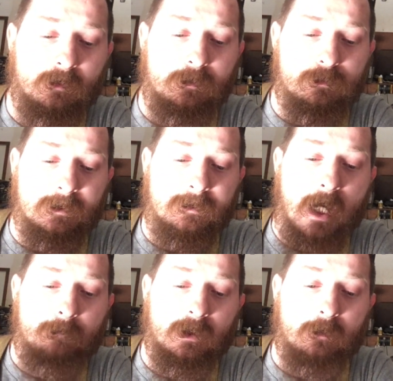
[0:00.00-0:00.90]
using
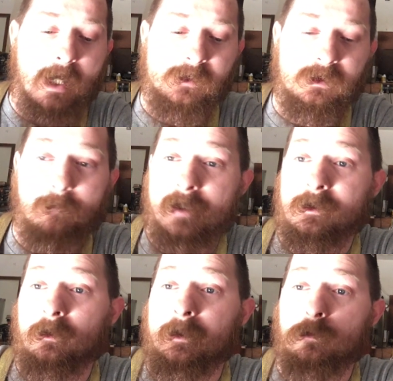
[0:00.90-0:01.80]
capillary action.
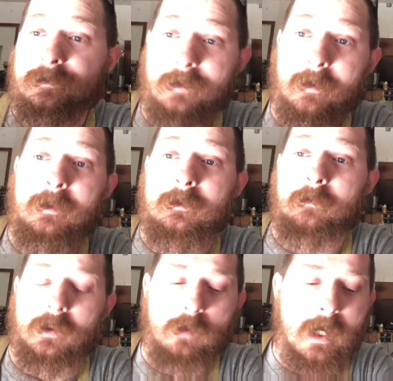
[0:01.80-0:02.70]
Basically, it'll suck it into
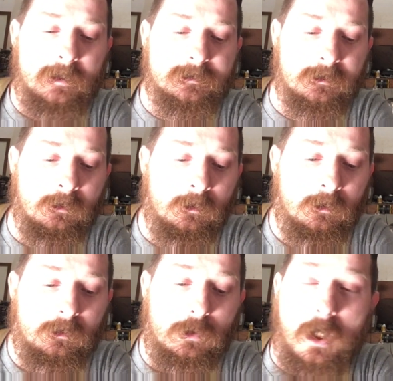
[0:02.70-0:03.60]
the cracks.
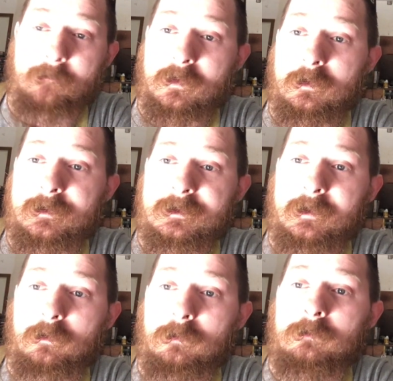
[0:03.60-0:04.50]
You have a good
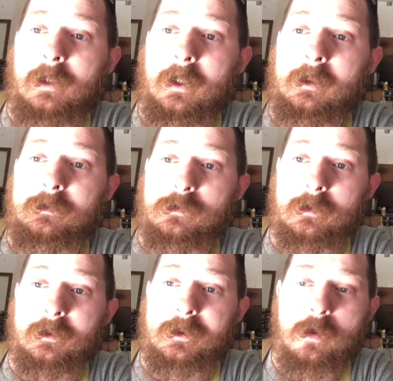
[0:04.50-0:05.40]
seal, and you're
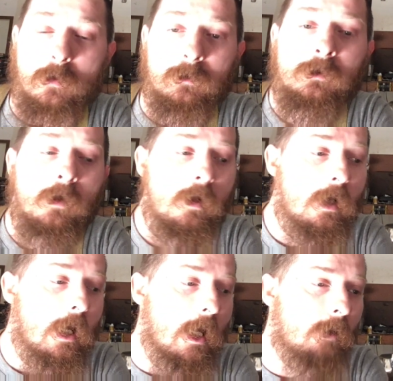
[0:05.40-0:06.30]
good to go.
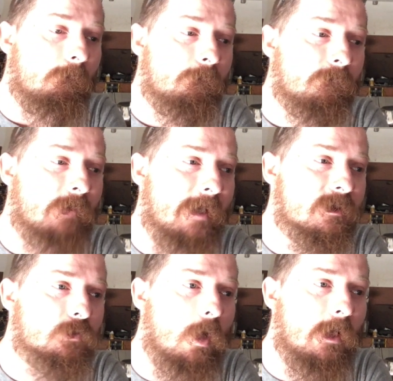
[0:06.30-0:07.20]
That
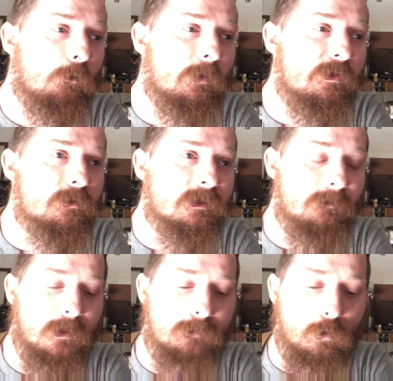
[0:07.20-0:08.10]
is why when you see
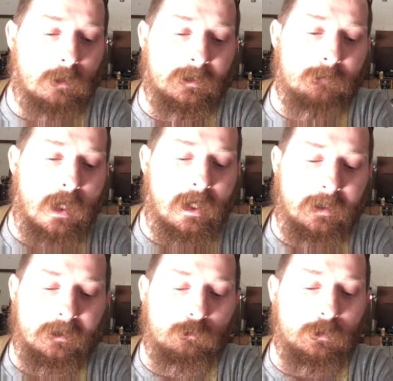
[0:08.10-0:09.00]
people welding by hand,